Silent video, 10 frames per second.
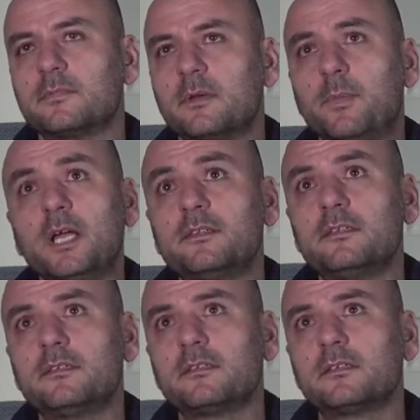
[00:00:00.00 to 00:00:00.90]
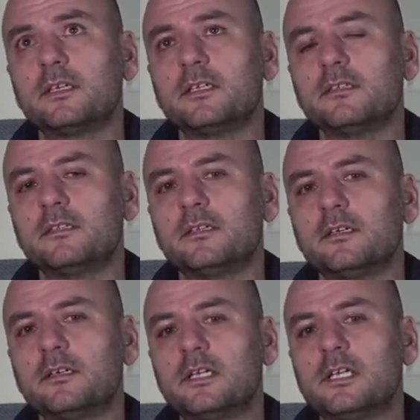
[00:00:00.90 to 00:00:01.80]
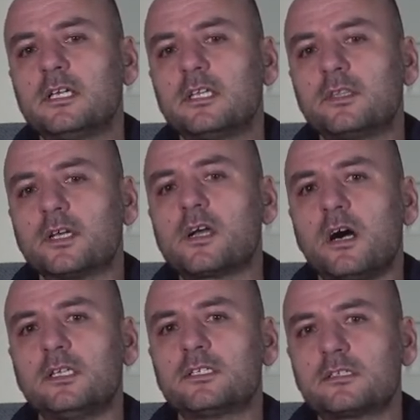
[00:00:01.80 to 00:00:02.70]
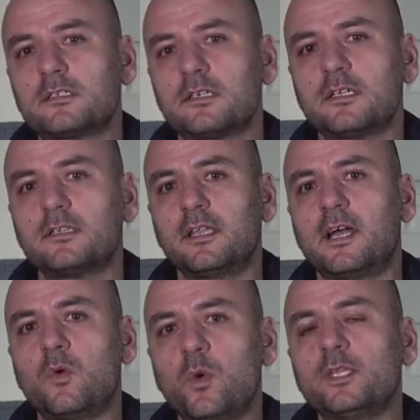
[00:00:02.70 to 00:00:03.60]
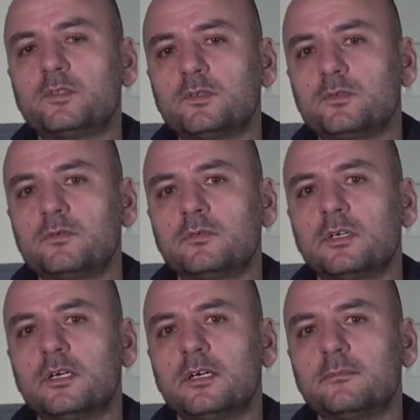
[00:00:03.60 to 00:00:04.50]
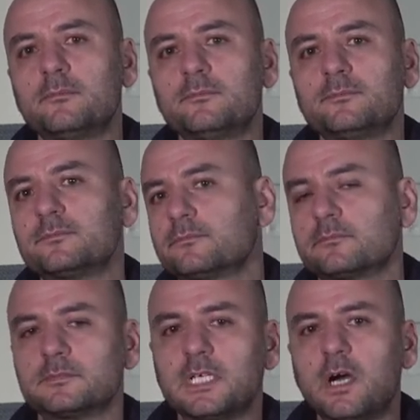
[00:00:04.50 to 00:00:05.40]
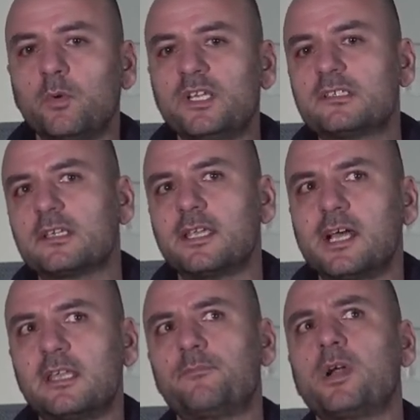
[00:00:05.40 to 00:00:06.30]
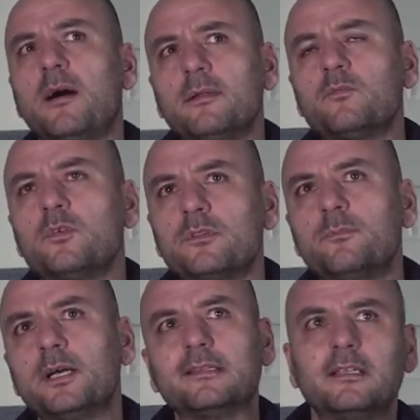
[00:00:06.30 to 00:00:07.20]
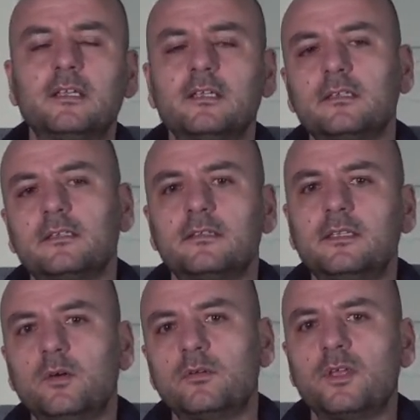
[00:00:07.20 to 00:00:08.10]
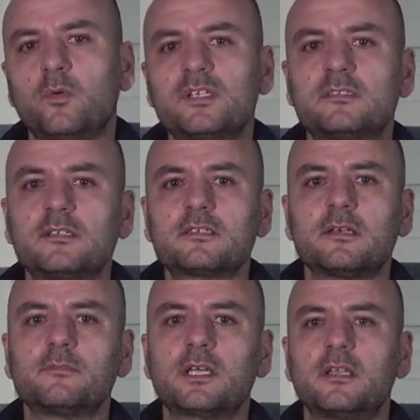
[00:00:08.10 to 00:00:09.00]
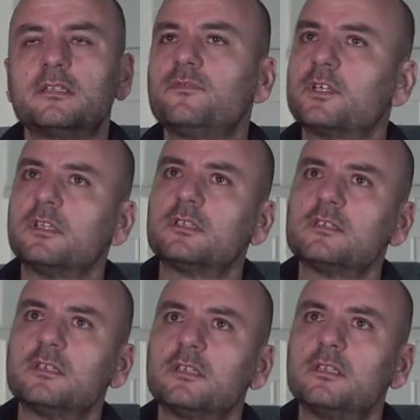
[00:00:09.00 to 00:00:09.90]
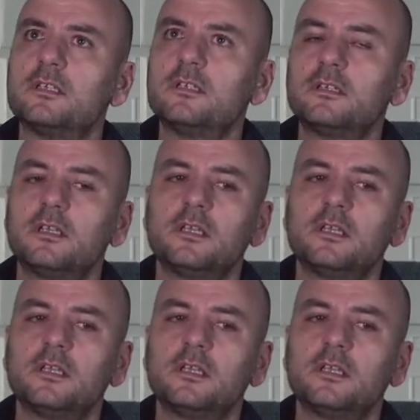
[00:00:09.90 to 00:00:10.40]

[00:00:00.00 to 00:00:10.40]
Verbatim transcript: abandoned. And uh, the college that I went to, um, I wouldn't say I had problem with, but there, there were still some kind of difficulties here and there.